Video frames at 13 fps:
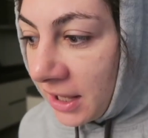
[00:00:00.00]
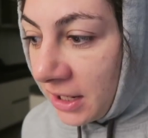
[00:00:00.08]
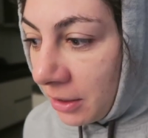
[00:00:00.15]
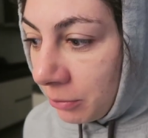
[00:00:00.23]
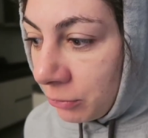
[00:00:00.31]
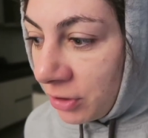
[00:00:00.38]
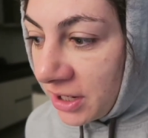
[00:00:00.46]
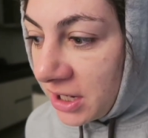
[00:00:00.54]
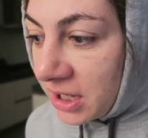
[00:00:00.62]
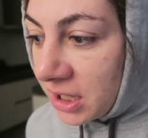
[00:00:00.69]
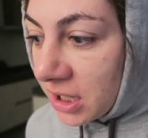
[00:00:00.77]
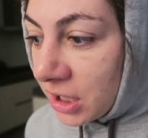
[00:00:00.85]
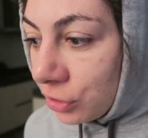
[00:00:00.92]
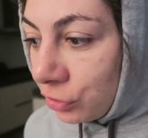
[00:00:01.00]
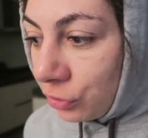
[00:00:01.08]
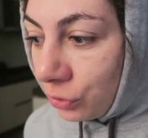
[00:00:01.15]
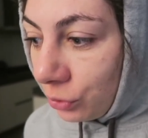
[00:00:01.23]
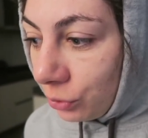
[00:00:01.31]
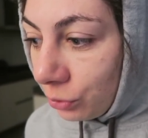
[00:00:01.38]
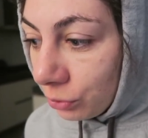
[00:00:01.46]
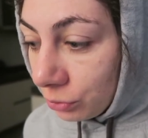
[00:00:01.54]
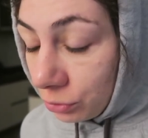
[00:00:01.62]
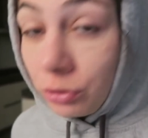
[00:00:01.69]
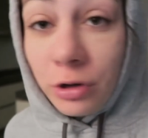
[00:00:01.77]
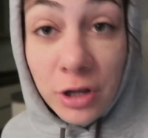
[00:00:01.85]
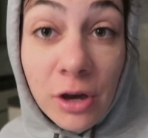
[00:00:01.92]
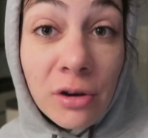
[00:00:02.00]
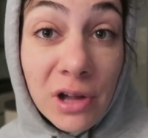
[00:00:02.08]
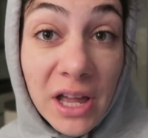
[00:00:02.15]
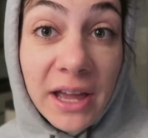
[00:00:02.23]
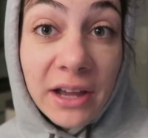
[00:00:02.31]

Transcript: And I'm ready to, to do yoga